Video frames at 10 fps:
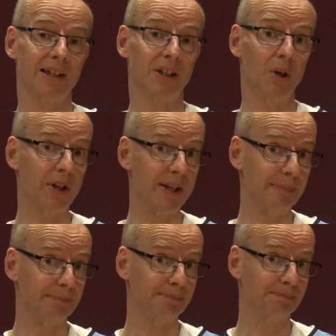Got it?
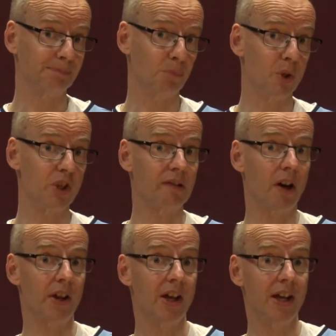Would you
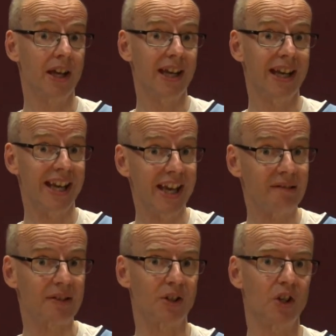rather
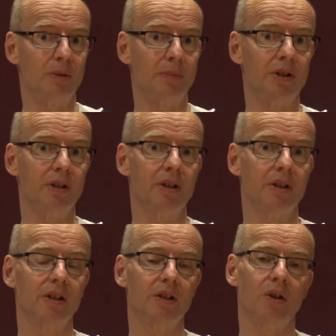hear a sermon
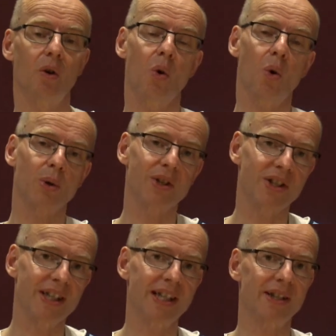or
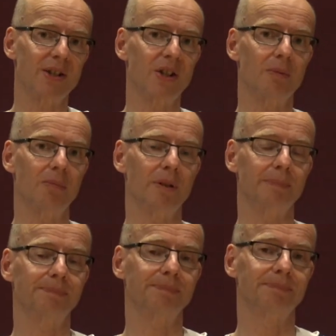see a sermon?
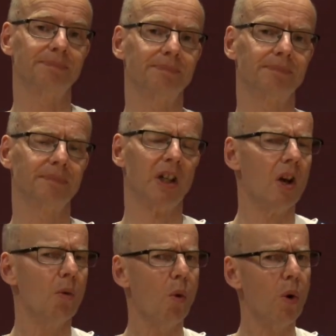
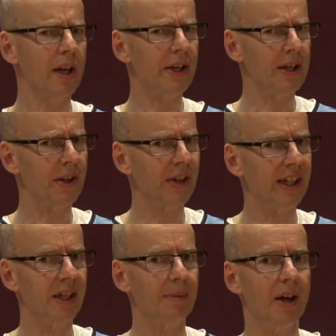Well, while you're
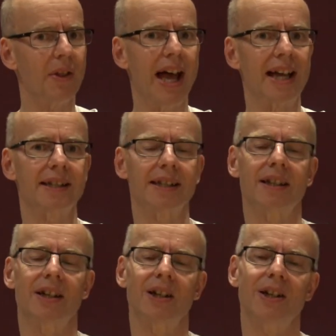thinking about that,
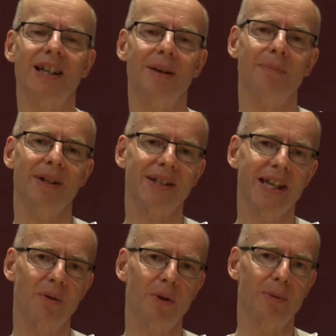let me
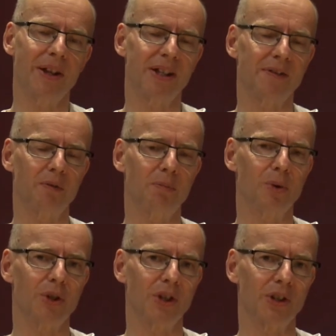say a word about these football
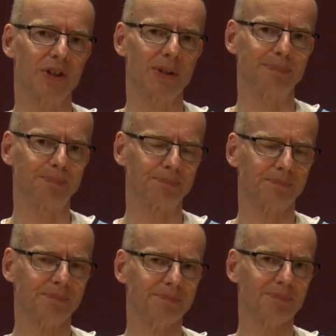shirts.
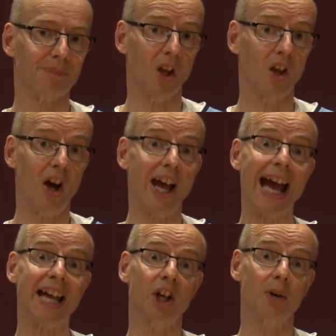I
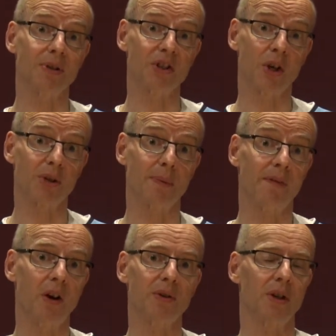had hoped to show some
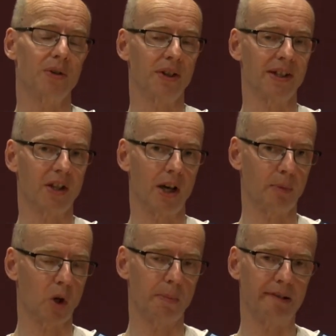photos at this
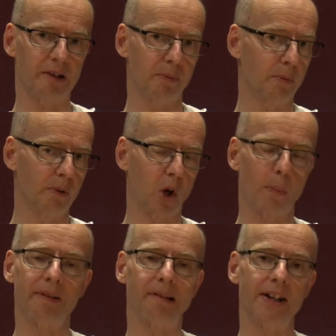time.
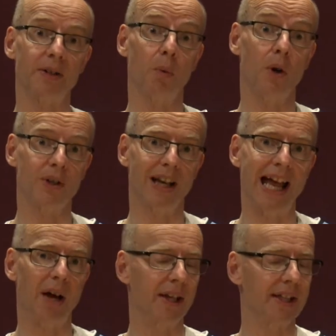Copyright won't
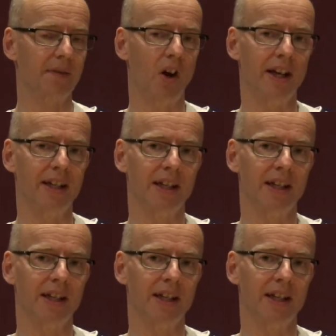allow, that's fine.